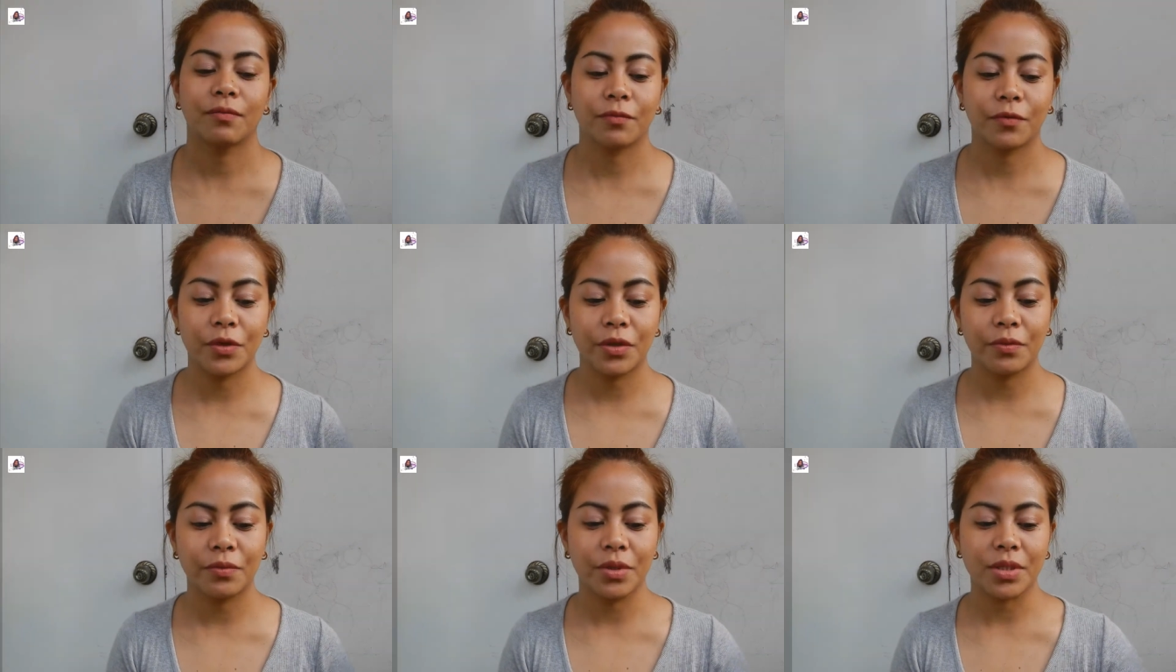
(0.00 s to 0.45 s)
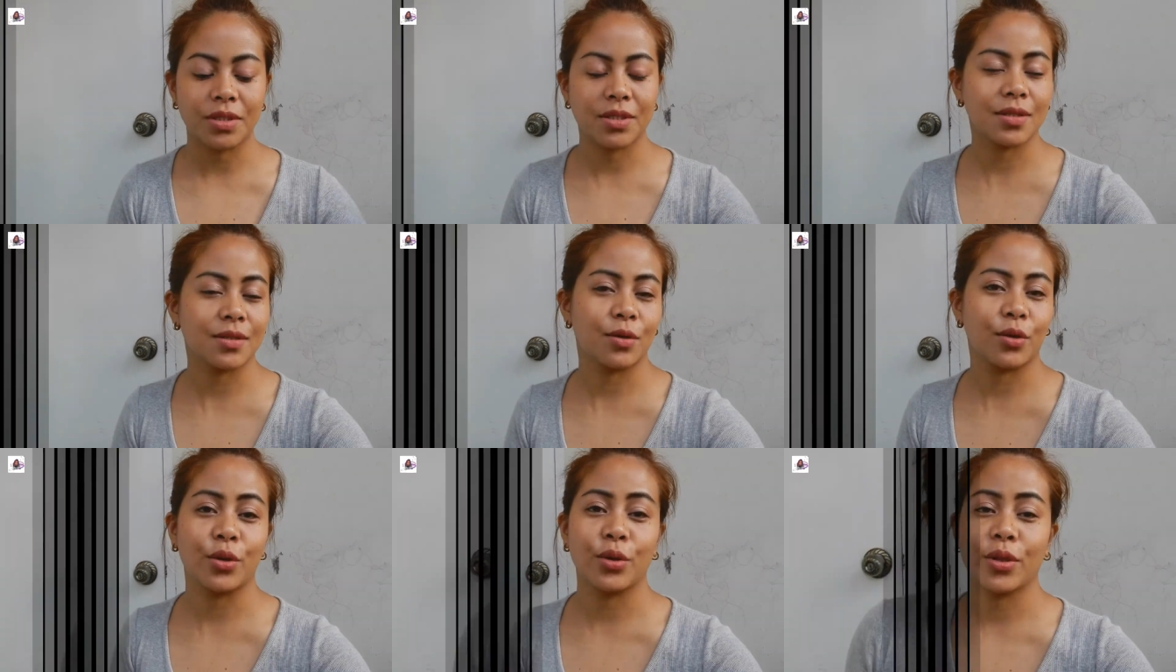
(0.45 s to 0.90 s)
freebies
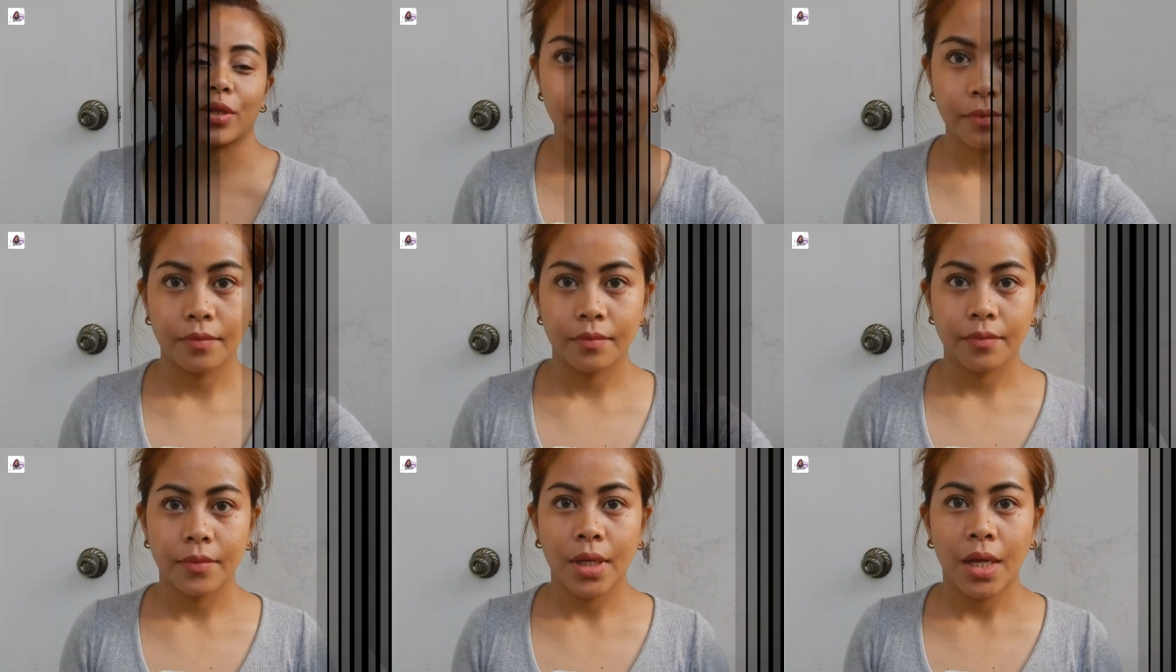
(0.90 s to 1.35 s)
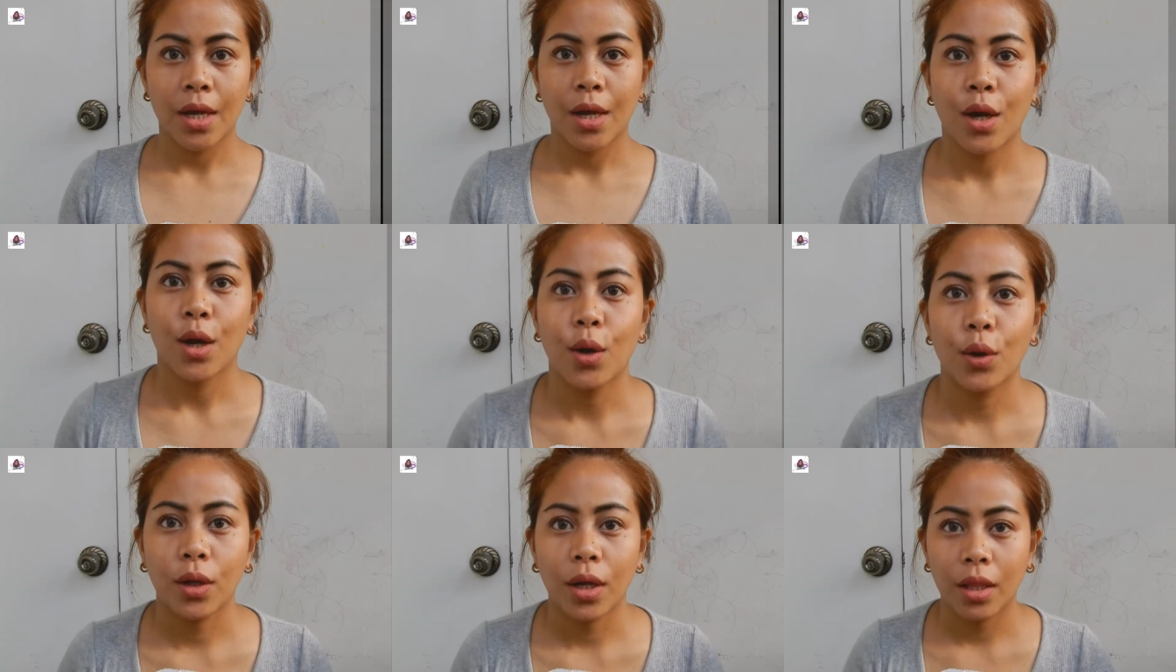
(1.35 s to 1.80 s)
so that is why
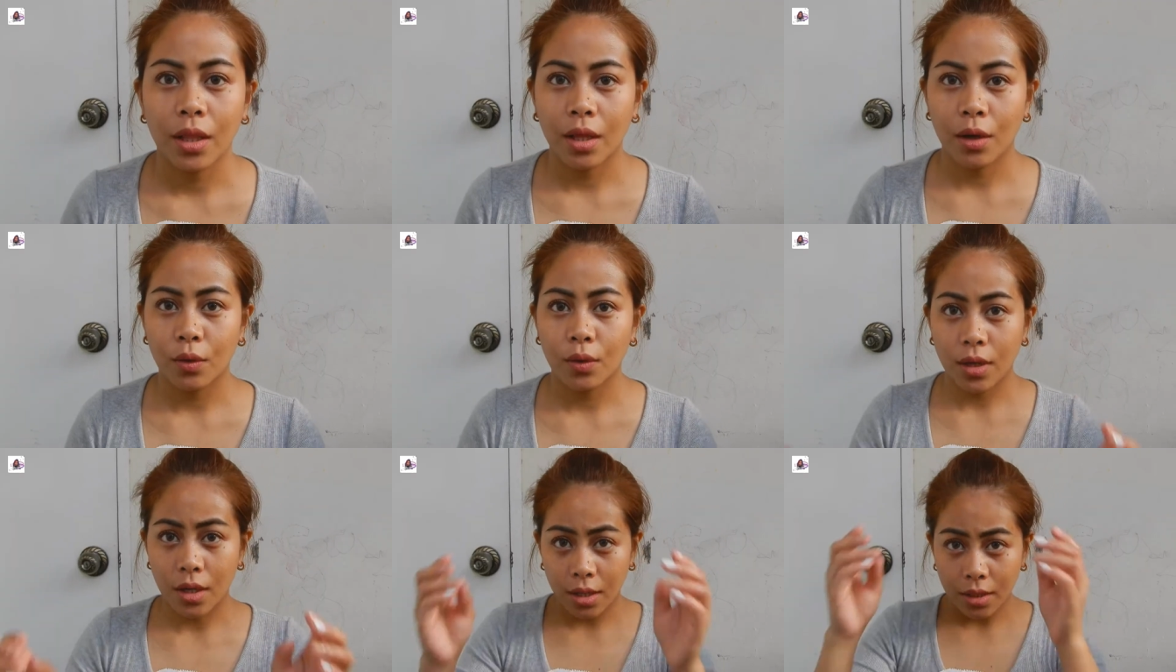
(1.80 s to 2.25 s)
okay now